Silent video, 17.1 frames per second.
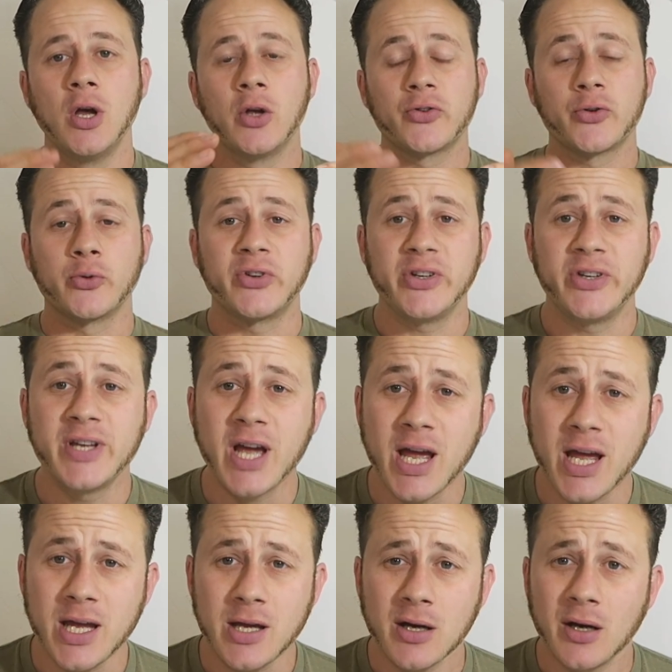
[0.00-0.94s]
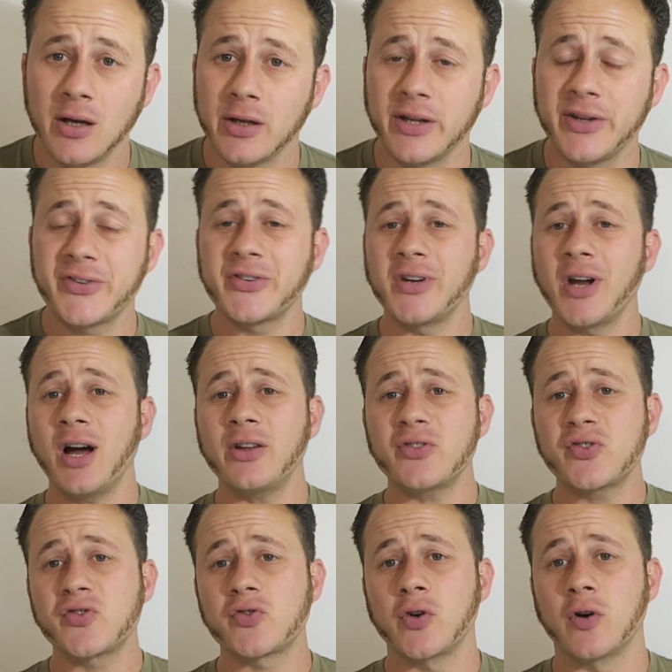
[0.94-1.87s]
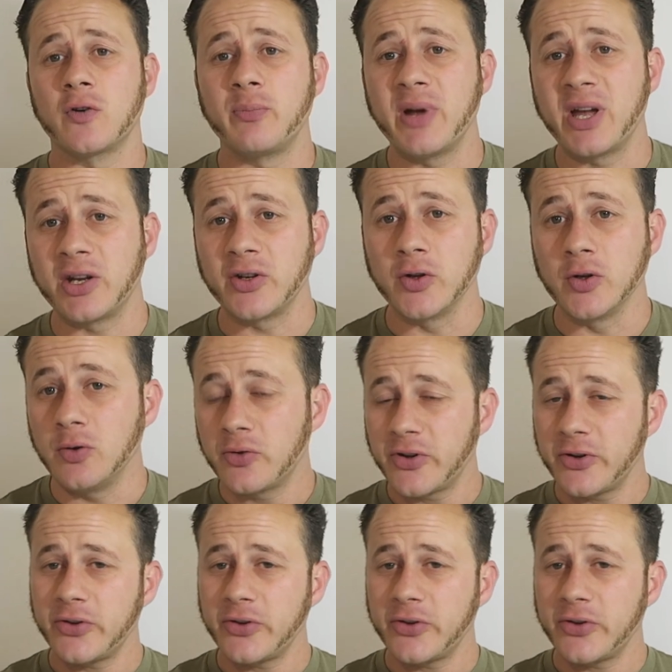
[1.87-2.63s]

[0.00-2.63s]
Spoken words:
So today is not strongman news.